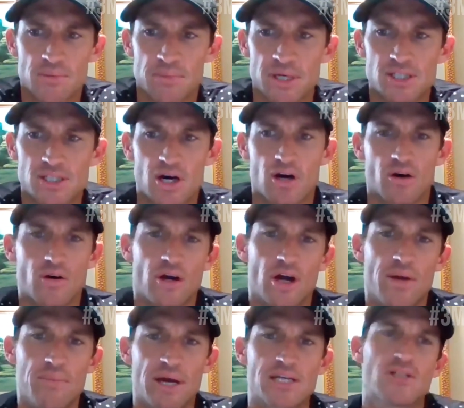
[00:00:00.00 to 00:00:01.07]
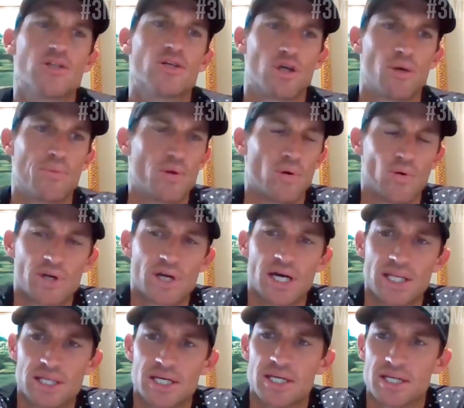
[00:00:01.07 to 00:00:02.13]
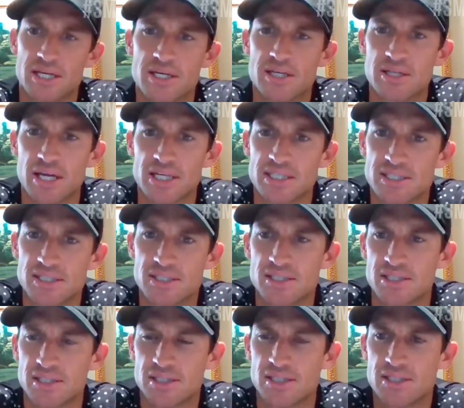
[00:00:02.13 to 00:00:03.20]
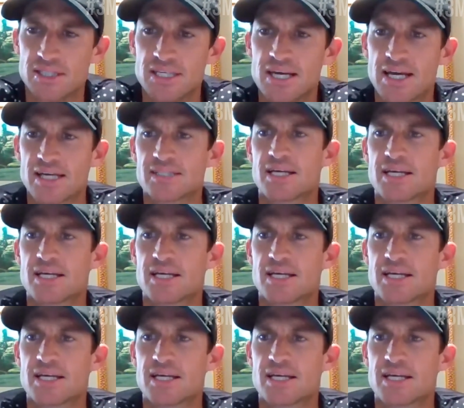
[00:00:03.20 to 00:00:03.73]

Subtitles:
But yeah, going back to the top of the order, I think that TK